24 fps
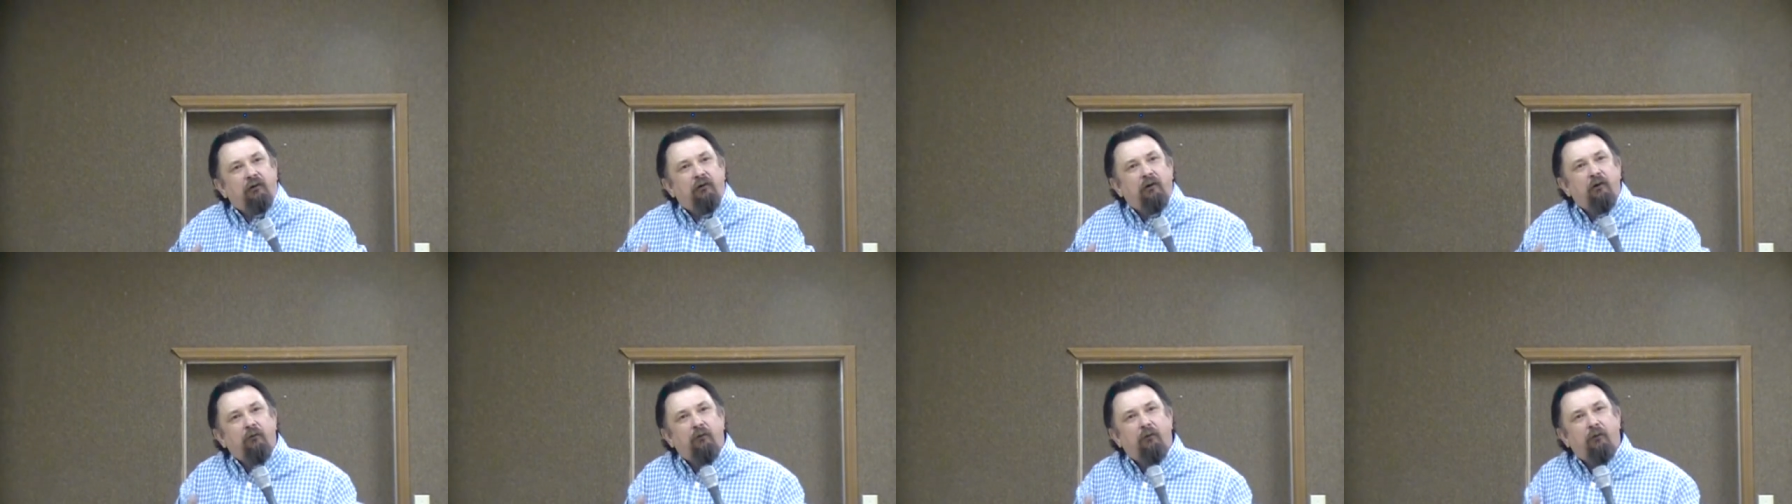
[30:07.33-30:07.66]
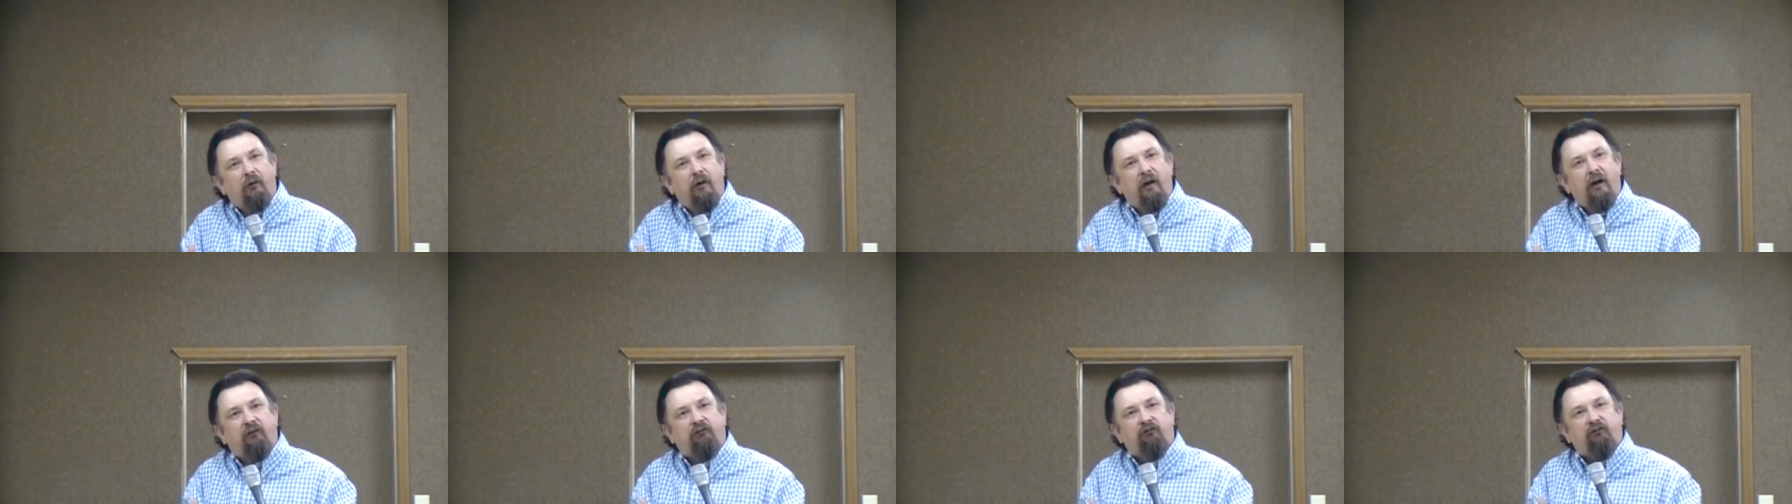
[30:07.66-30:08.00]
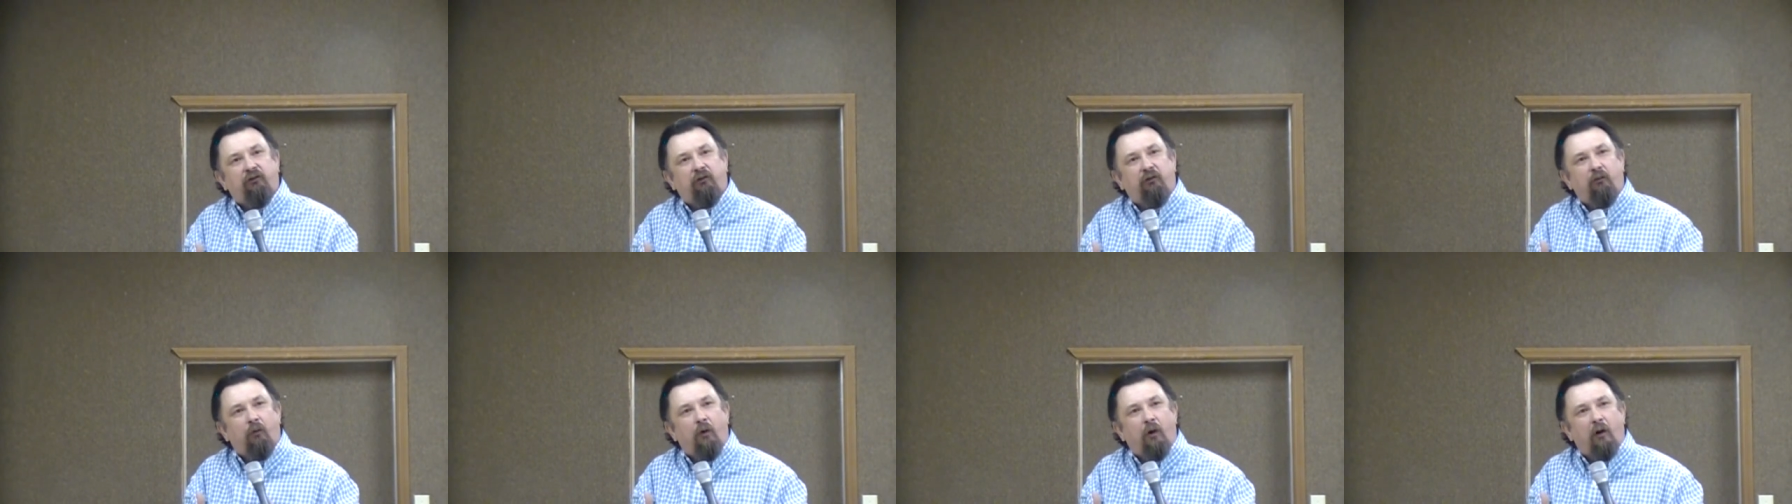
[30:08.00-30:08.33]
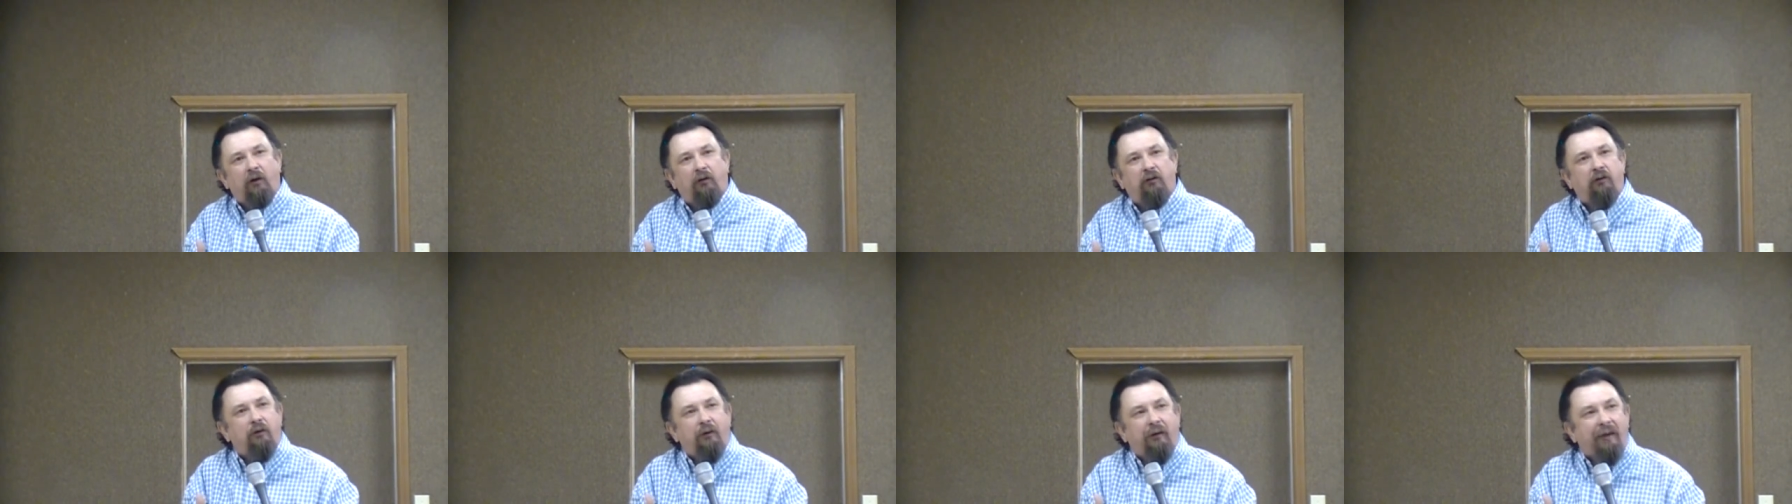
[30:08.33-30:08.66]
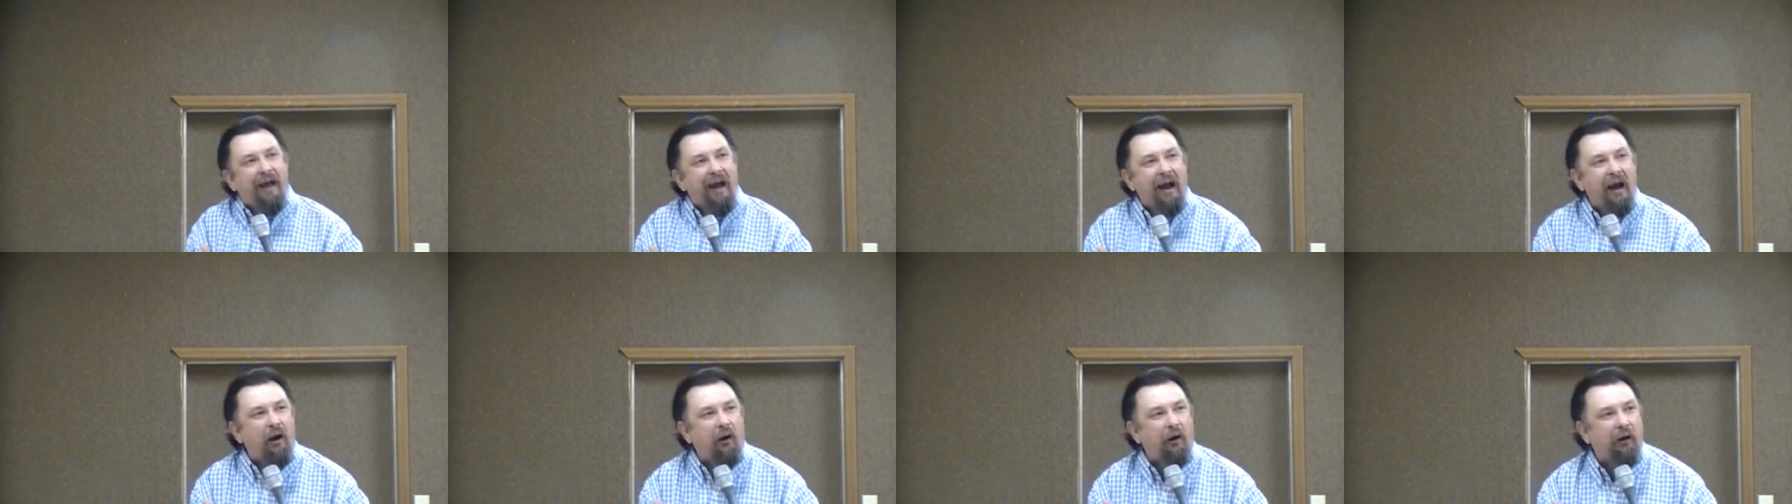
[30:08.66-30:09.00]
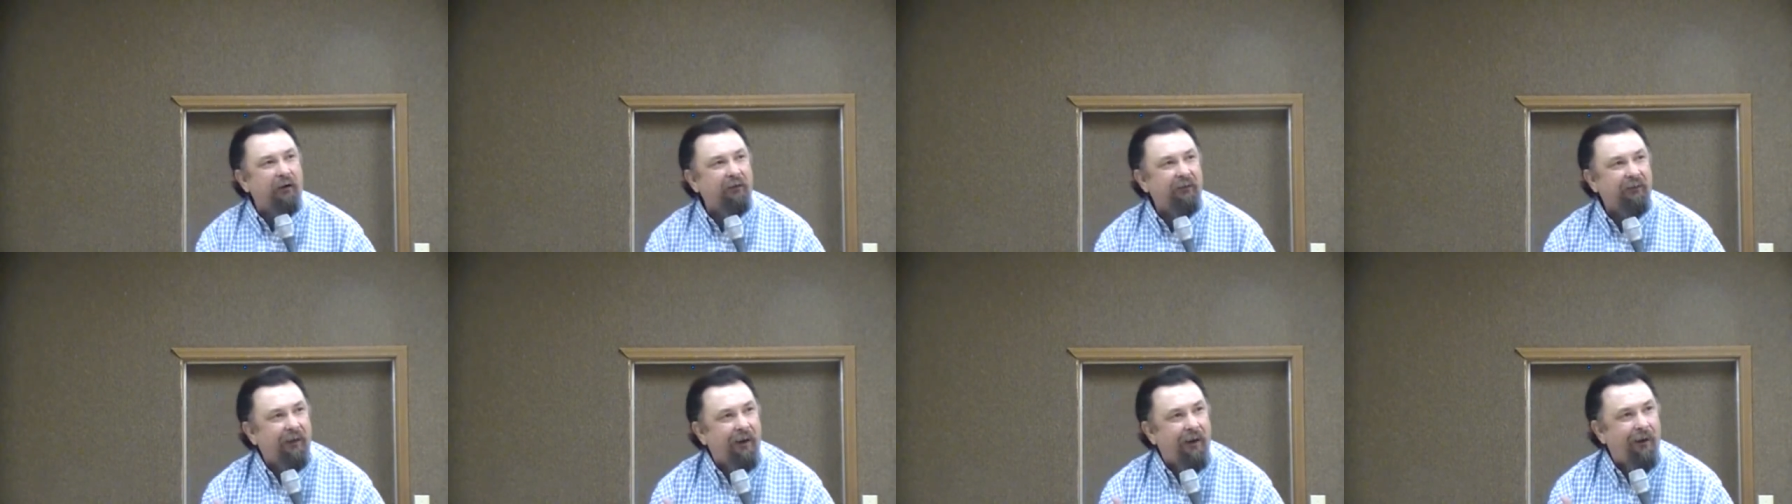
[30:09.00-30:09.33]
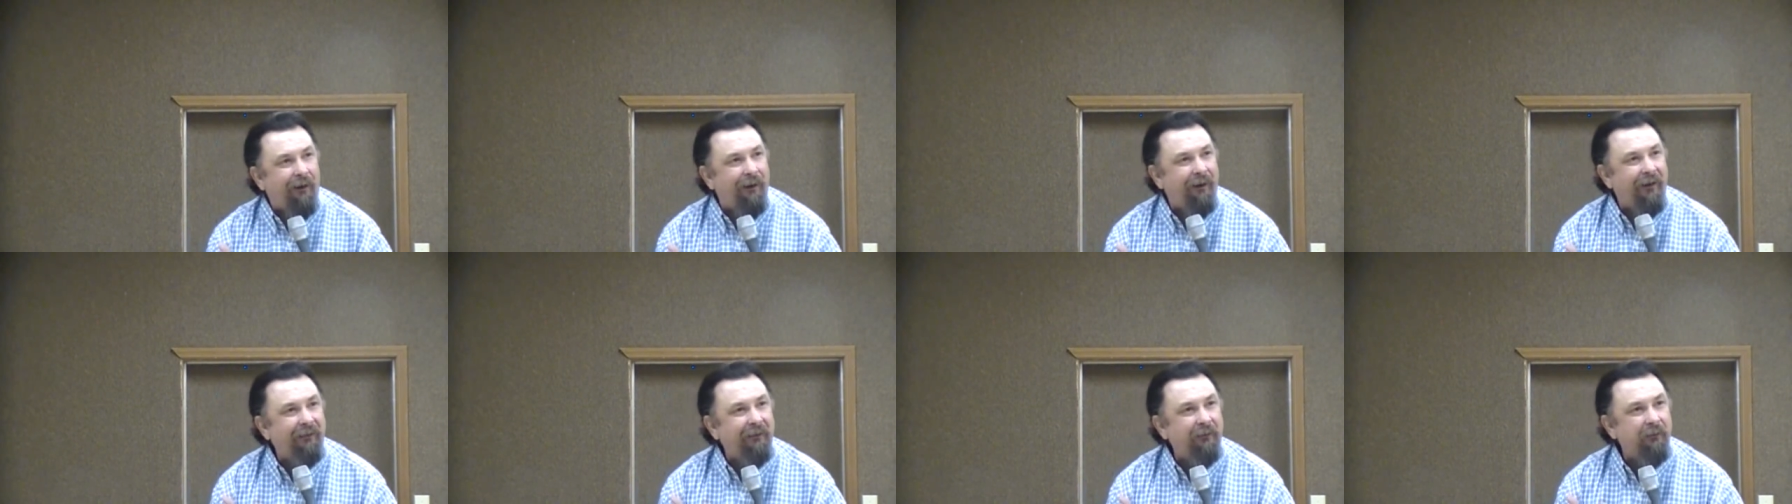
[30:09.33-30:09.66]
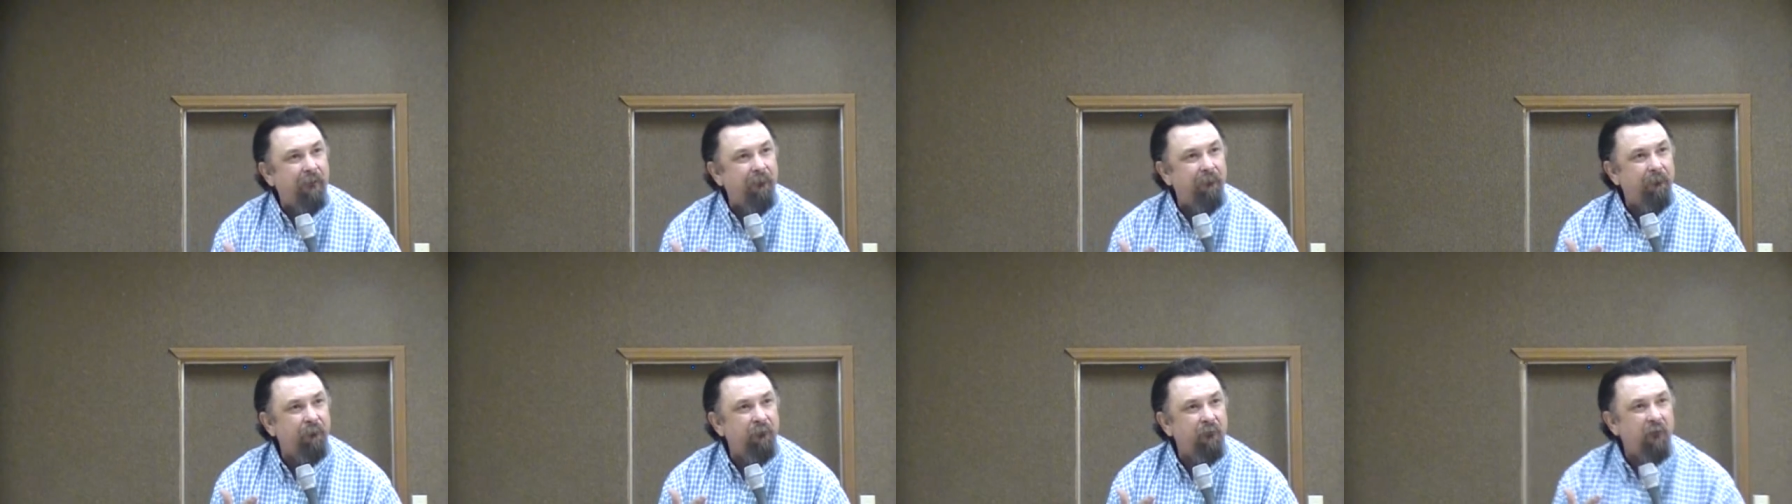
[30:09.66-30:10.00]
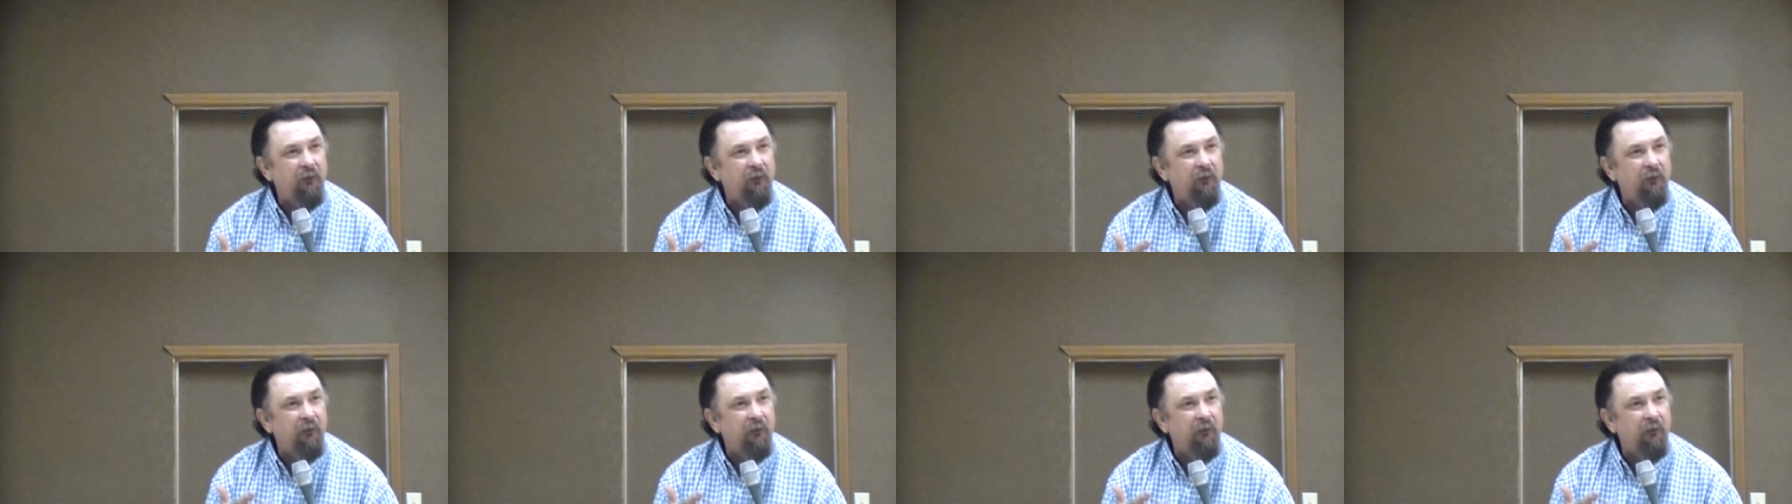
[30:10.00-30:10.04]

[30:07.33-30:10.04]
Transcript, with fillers: to do the rest of the work. You and I are God.